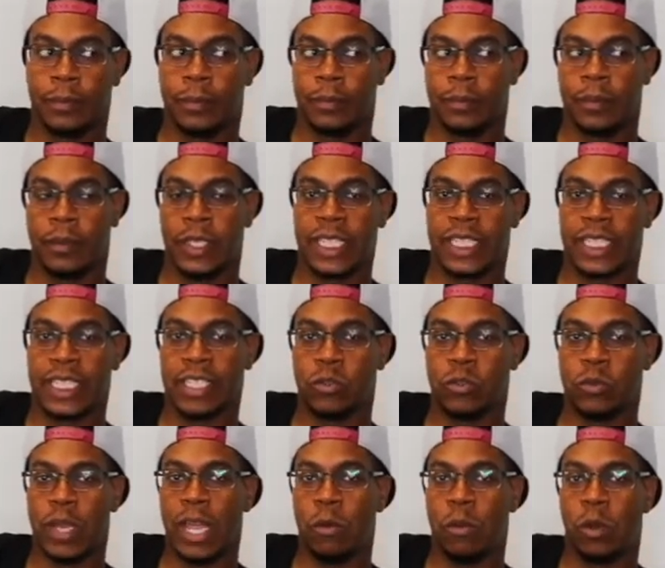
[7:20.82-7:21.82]
This is who
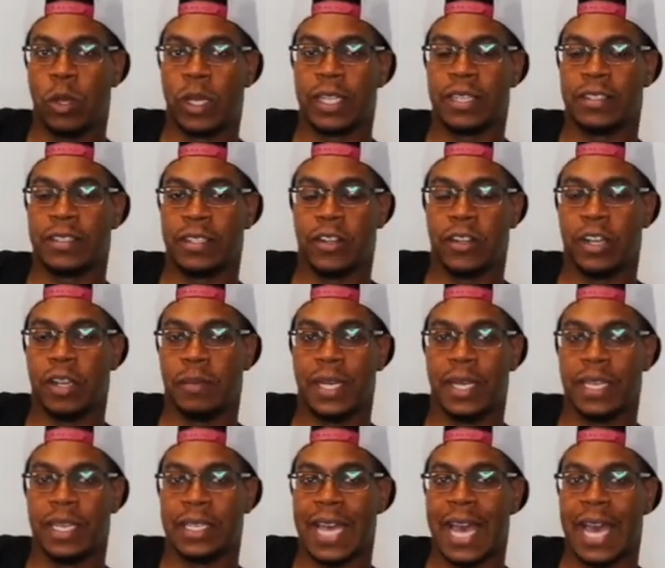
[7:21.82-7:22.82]
they will consider to be the
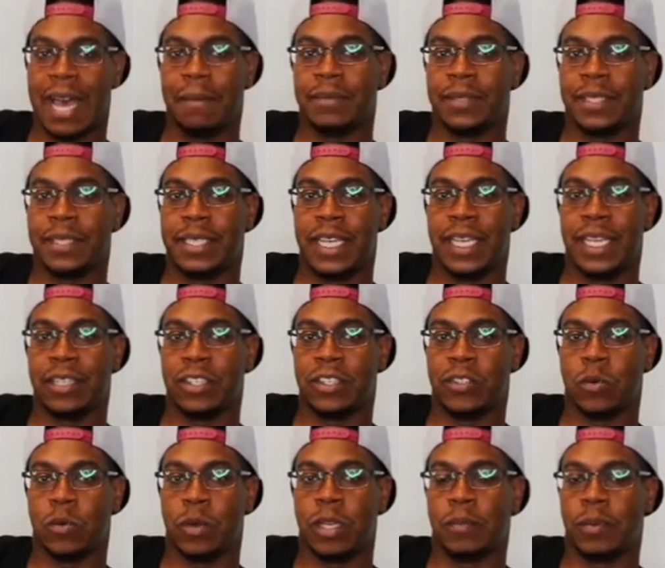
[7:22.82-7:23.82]
top 10 to
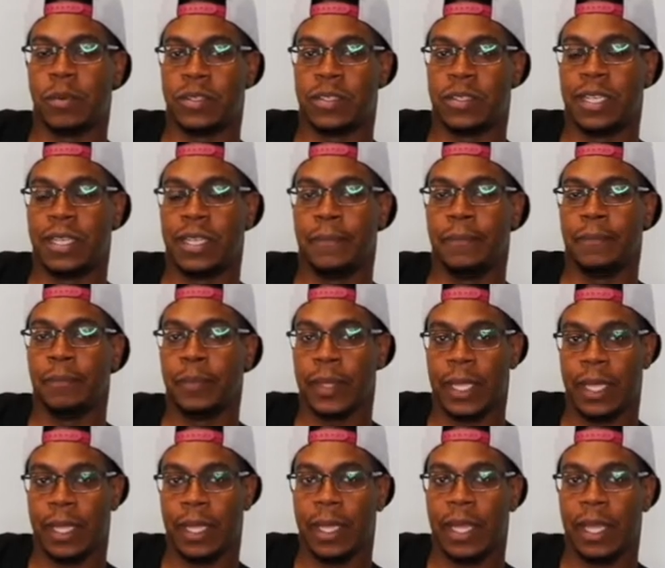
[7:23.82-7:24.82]
20%
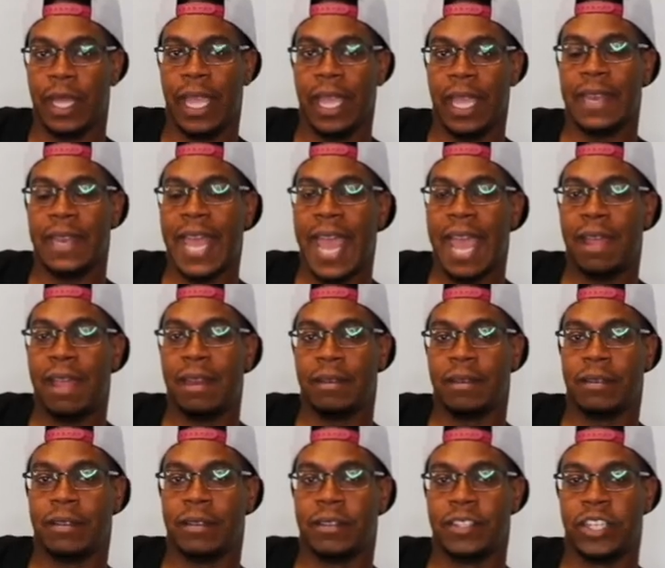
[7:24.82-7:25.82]
in
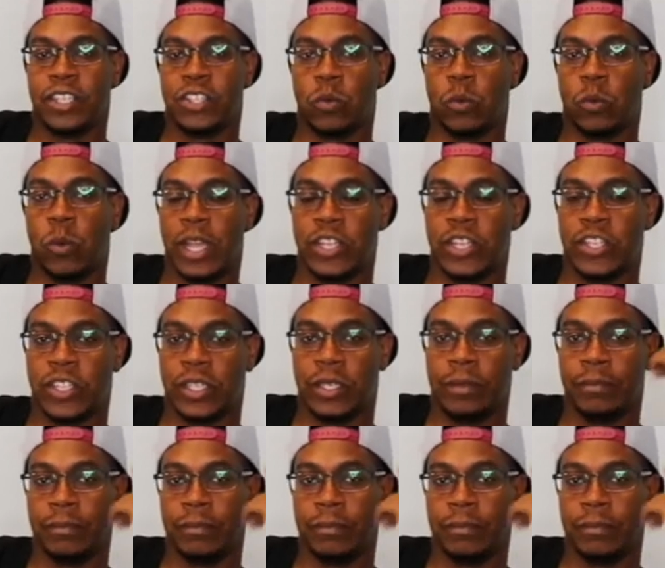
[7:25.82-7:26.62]
that situation.